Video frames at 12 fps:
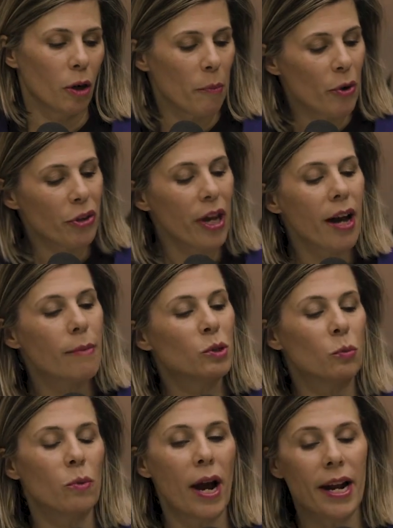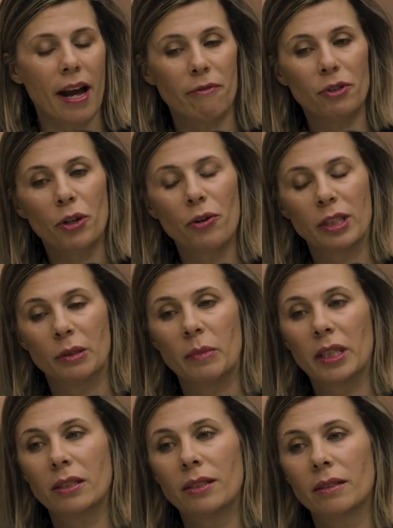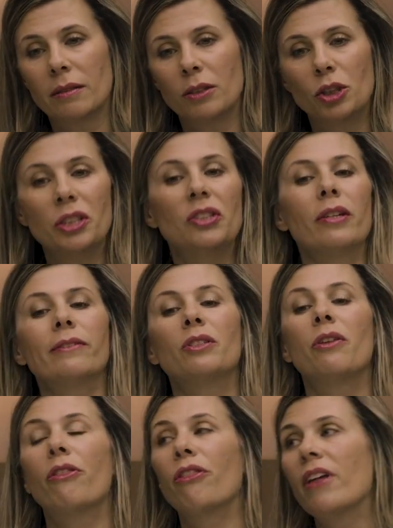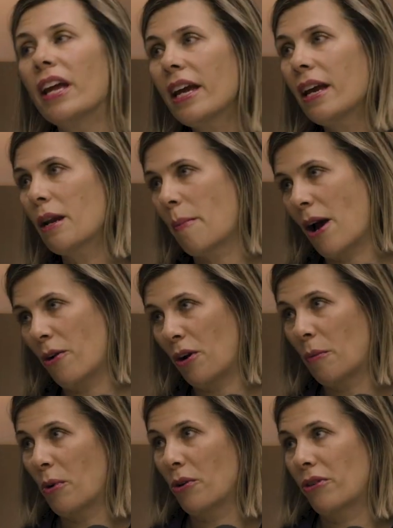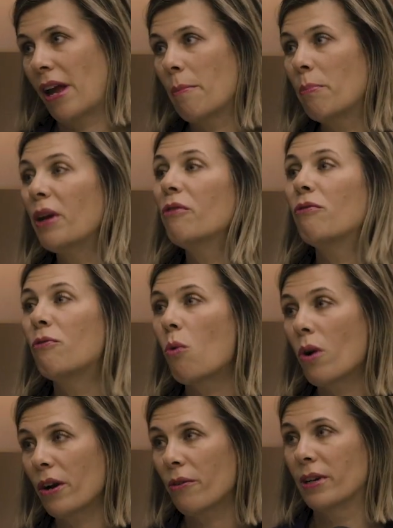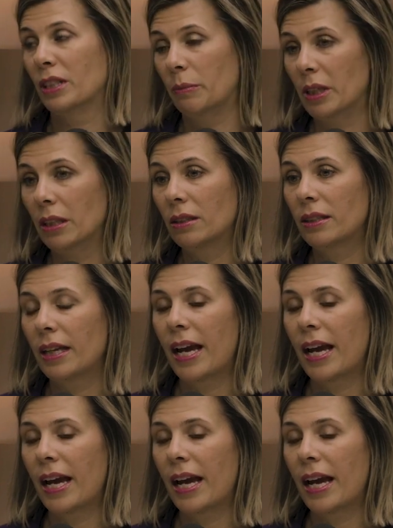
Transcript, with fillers: her birthday comes right after Christmas. She starts thinking about her birthday before Christmas,